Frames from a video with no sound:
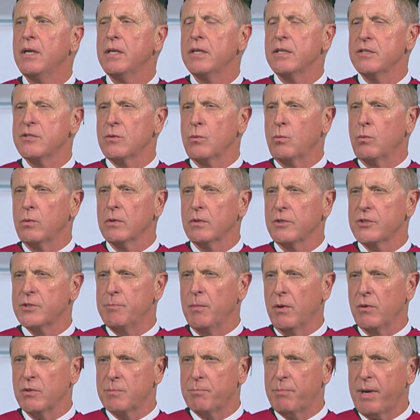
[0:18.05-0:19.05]
is the world's
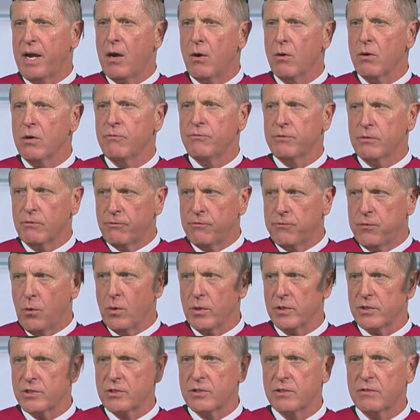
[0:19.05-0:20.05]
most powerful
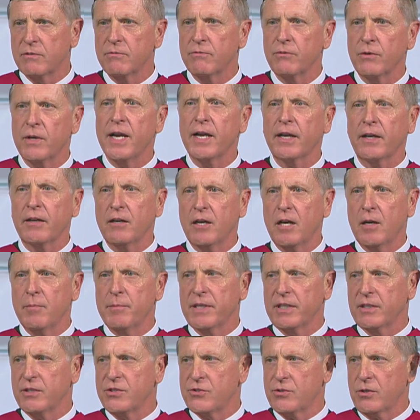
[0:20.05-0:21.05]
force for
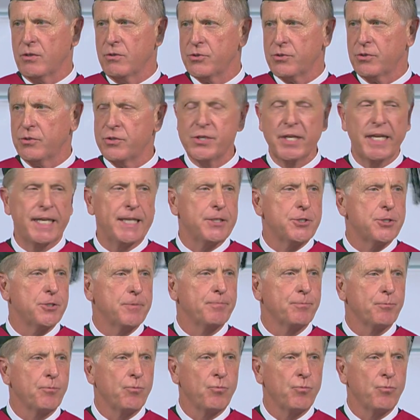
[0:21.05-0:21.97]
economic and social change.